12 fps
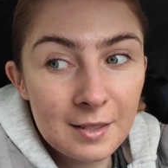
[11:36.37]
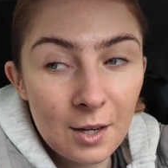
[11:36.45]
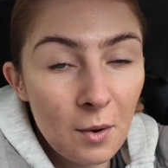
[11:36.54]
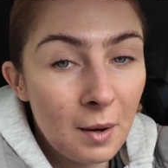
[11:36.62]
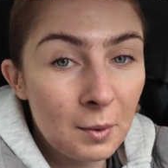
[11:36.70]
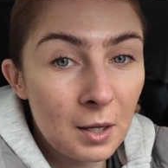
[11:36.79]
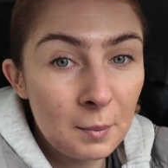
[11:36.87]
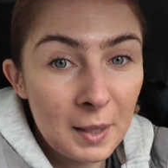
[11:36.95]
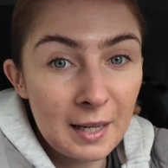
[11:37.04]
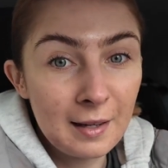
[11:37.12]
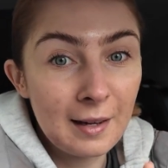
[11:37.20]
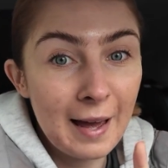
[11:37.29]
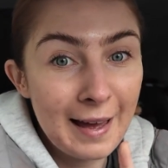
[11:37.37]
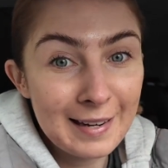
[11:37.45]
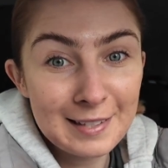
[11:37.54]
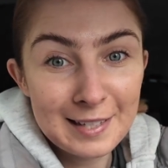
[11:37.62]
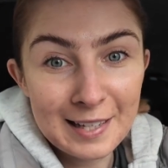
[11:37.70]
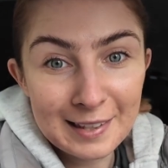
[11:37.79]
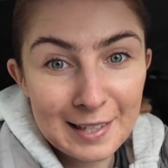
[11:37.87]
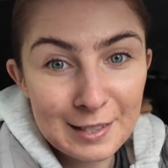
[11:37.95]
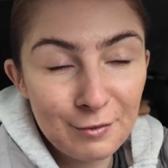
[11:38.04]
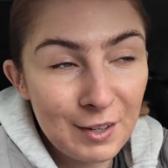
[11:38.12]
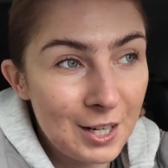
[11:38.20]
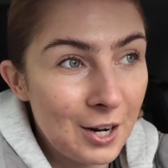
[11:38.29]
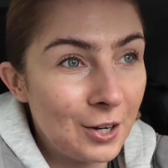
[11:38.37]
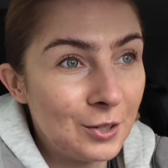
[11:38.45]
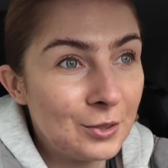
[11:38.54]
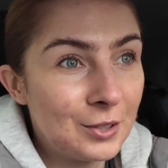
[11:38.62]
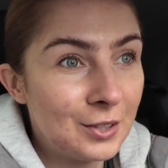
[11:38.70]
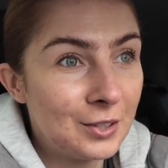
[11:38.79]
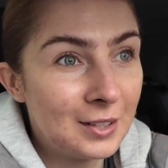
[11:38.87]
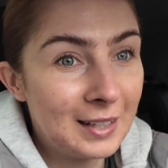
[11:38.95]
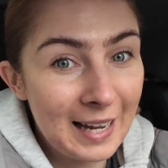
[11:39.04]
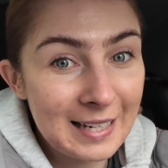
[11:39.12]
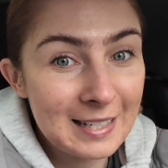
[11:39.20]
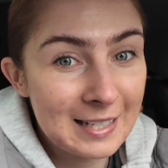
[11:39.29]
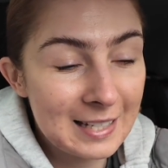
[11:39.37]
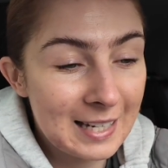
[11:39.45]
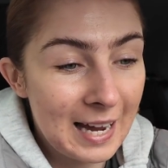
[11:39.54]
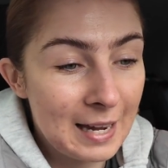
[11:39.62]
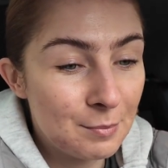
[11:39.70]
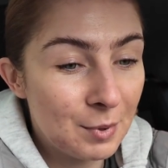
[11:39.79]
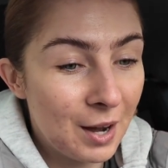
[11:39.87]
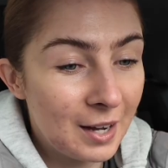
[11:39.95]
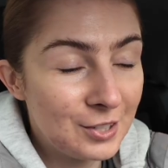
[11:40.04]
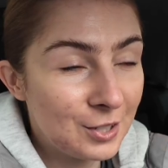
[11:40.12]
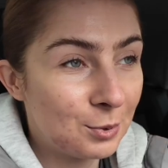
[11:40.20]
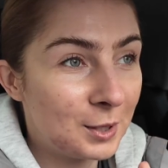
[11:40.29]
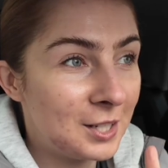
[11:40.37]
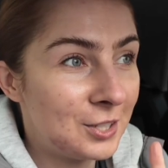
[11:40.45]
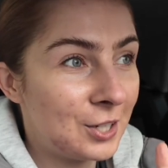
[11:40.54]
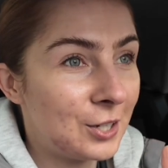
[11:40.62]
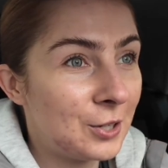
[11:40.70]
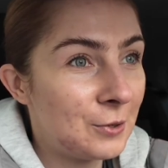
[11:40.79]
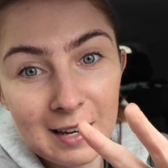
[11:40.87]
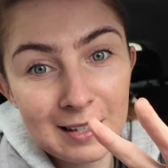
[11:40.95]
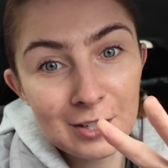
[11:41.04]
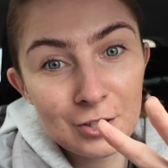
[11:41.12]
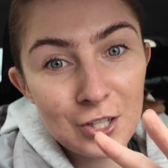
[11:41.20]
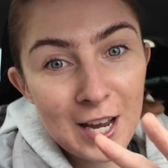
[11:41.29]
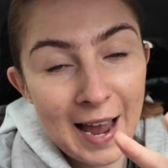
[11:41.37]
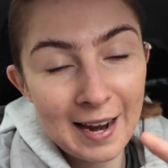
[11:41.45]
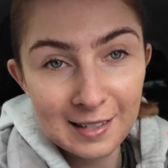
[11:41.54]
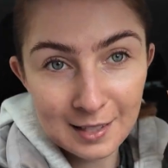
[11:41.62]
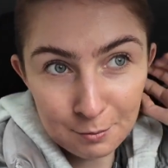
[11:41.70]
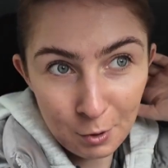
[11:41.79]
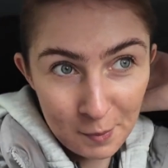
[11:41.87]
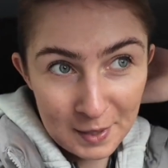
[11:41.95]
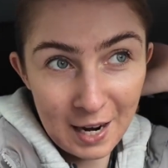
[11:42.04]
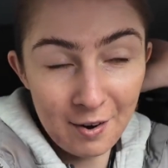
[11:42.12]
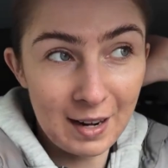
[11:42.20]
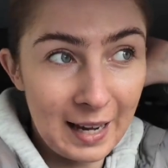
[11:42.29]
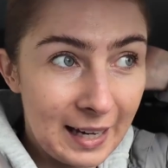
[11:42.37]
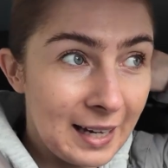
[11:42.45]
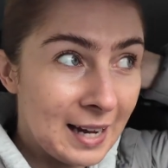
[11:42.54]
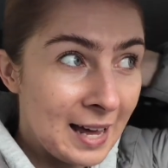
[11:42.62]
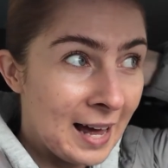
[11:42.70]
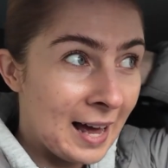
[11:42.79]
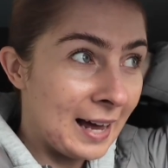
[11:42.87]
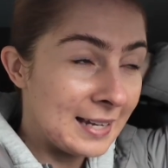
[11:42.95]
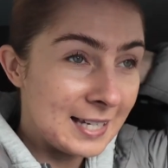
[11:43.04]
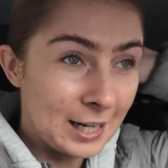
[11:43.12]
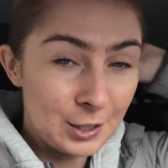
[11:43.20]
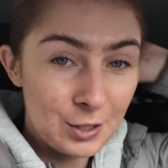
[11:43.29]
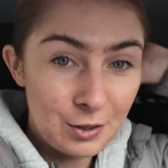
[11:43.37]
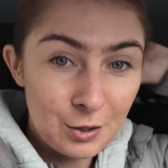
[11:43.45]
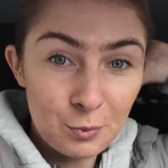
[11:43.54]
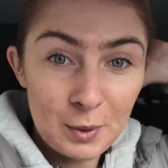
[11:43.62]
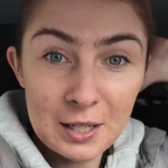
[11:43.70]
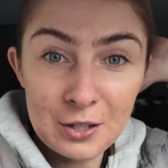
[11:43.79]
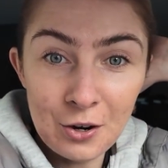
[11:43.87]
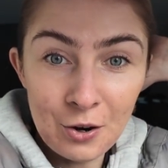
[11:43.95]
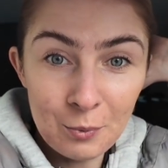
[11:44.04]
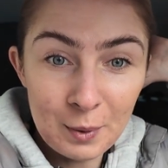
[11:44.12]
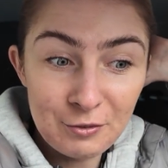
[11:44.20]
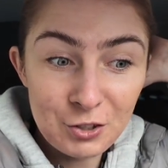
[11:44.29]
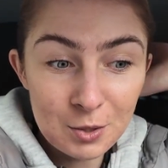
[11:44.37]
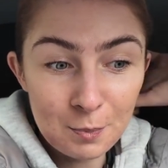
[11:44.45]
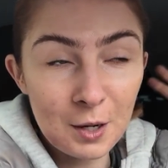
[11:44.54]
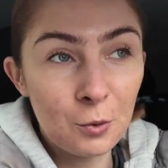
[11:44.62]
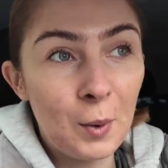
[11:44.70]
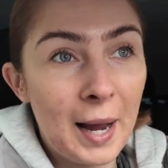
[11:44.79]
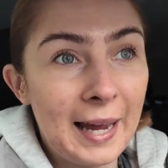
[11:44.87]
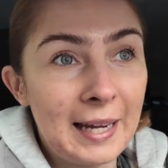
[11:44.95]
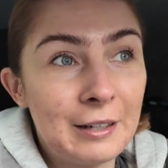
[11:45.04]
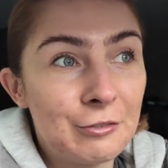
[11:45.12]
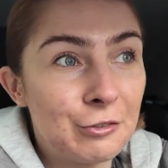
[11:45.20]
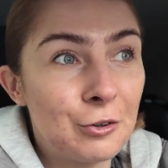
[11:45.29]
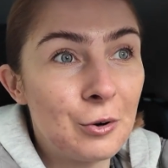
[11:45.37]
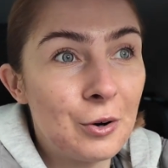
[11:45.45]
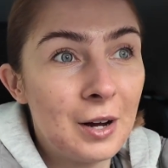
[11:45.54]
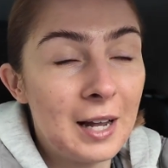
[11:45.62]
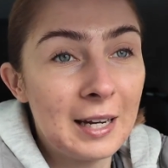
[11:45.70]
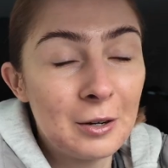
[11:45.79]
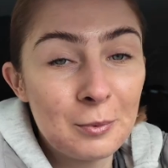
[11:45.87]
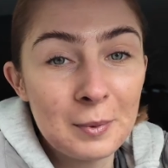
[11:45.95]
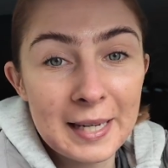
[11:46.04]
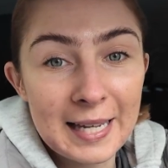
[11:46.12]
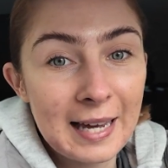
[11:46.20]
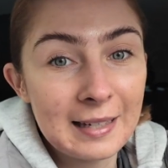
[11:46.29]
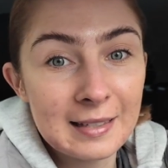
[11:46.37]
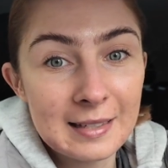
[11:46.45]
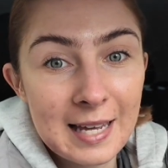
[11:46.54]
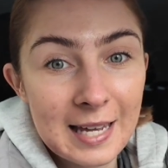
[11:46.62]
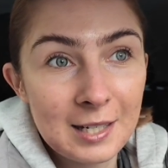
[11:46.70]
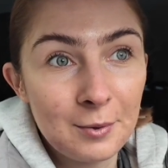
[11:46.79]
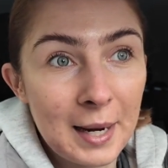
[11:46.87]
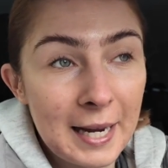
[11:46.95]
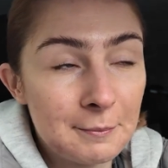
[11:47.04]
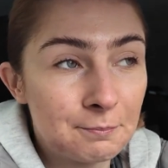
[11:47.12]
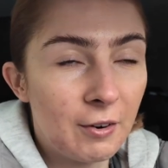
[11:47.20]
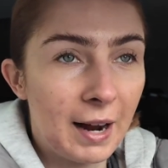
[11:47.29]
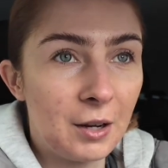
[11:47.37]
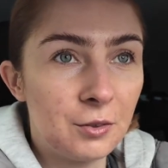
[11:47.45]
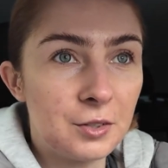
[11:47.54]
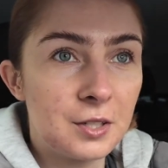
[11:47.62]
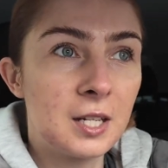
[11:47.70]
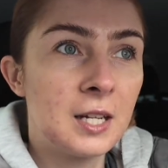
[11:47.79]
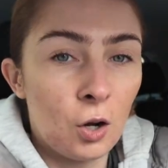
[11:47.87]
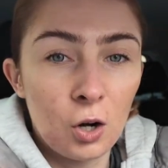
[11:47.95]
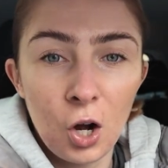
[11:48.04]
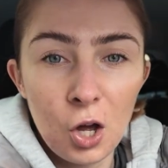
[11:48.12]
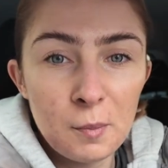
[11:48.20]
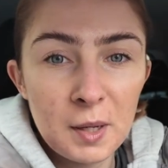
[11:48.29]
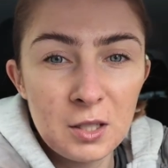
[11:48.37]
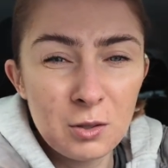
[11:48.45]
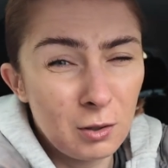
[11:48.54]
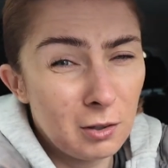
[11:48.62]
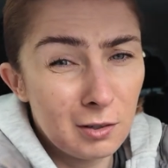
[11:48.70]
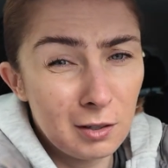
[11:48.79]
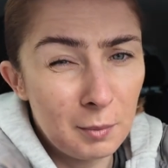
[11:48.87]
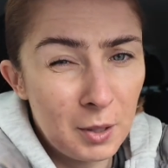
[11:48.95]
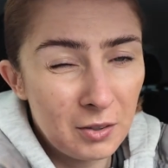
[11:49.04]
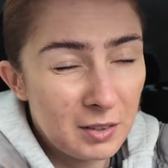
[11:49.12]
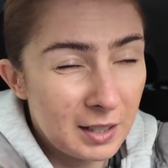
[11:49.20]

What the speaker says: So I'm going to be editing this video later today, but I just wanted to interject momentarily and tell you that we've just been away for a little weekend getaway around Loch Lomond or Loch Lomond.